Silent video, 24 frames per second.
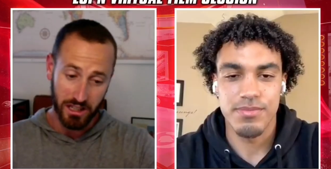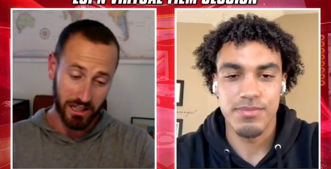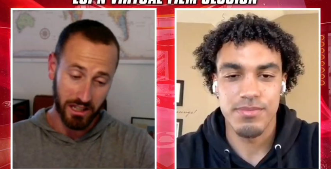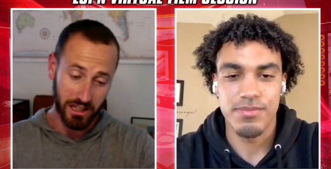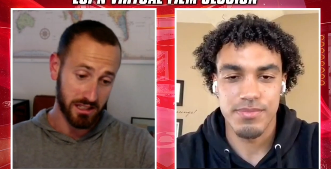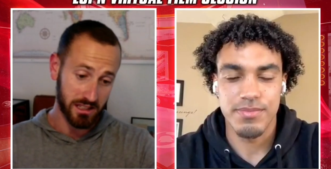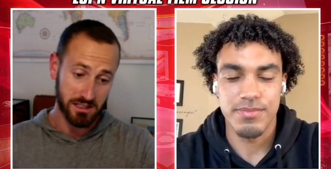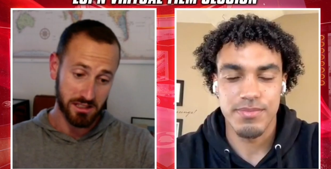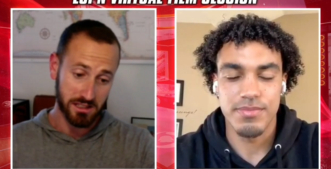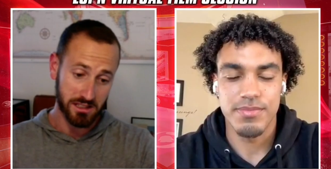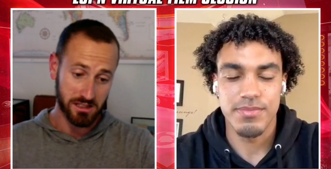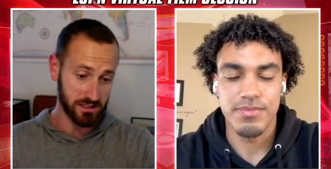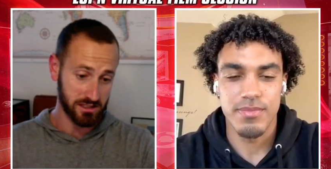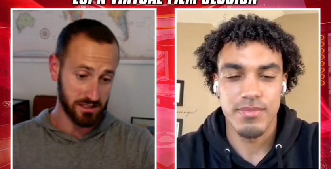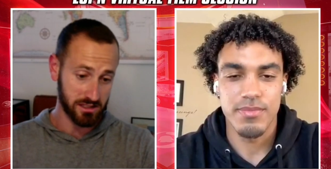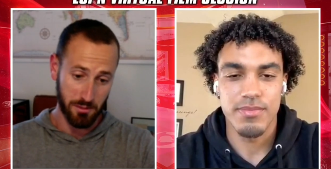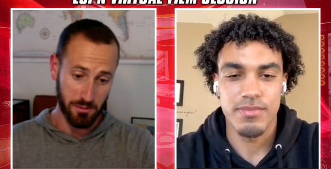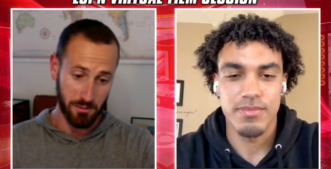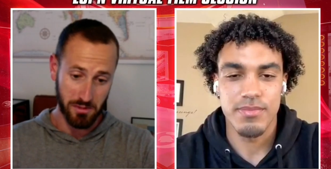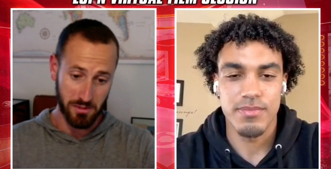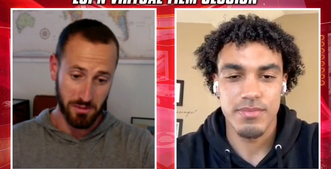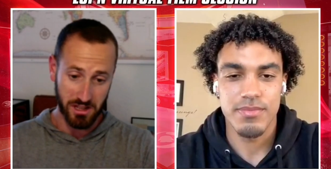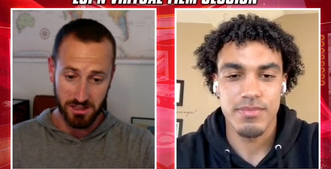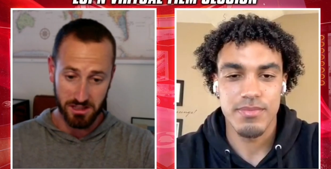Speaker 1: he's, I
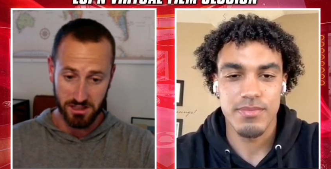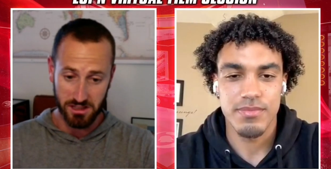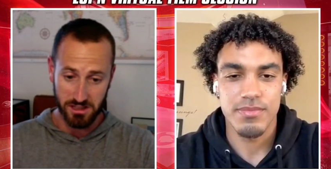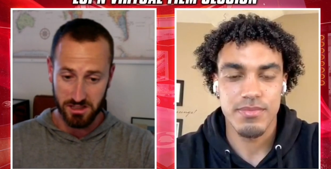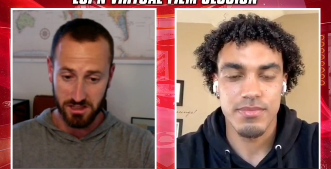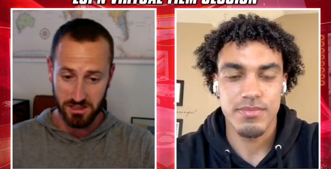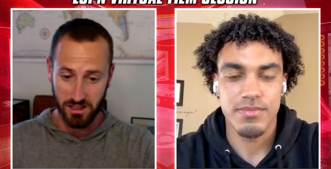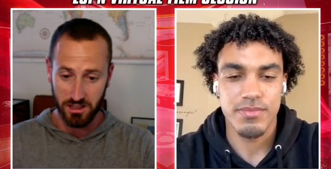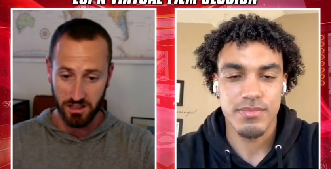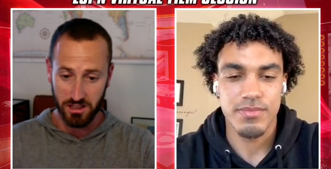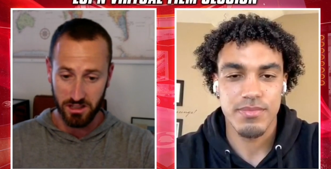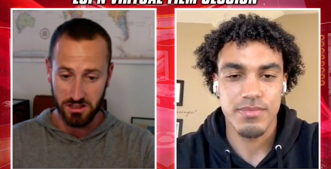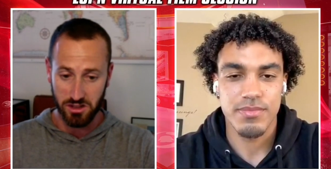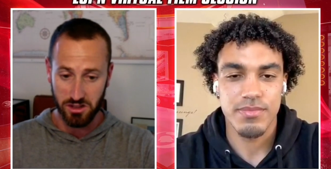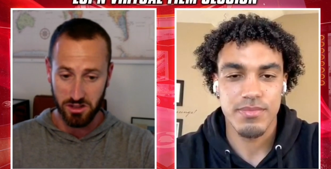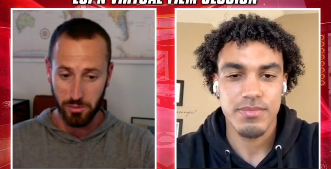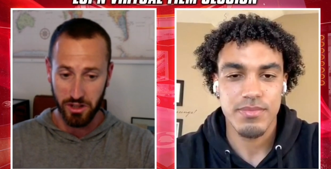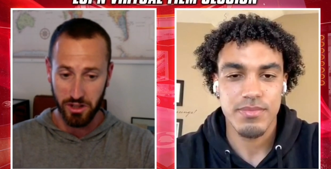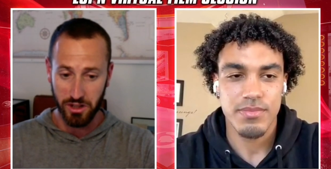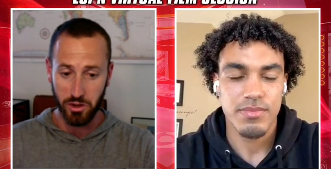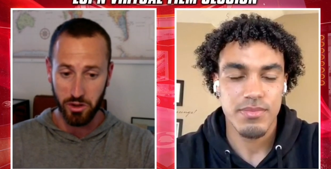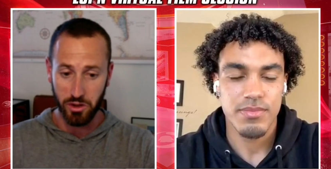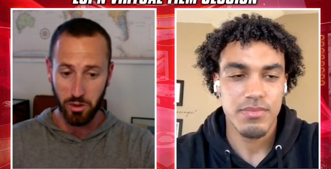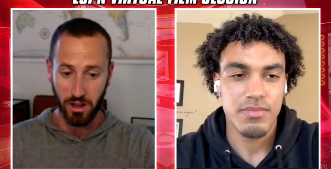mean, he's a stud. So
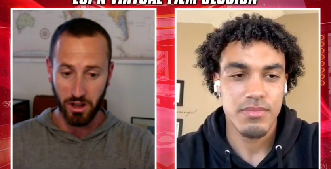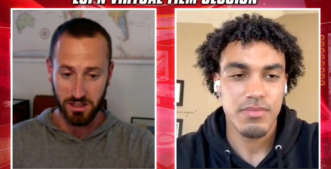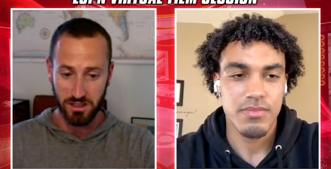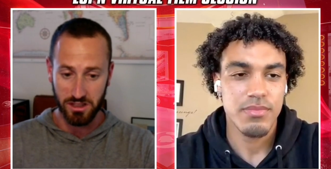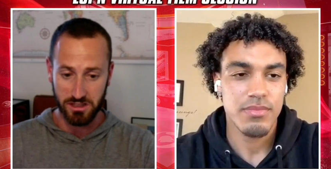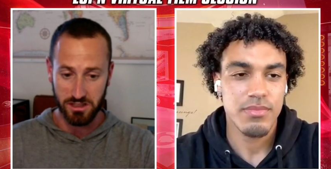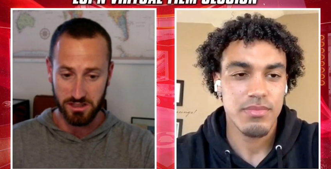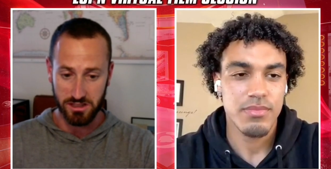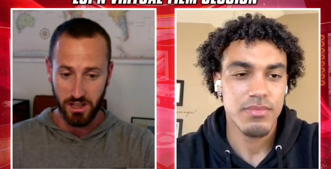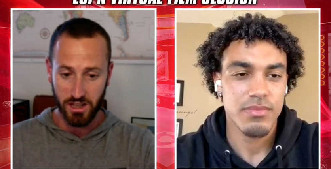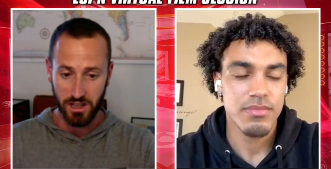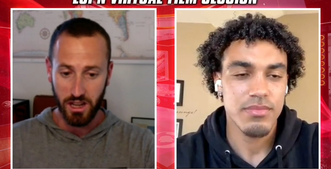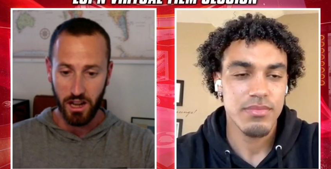many nuances.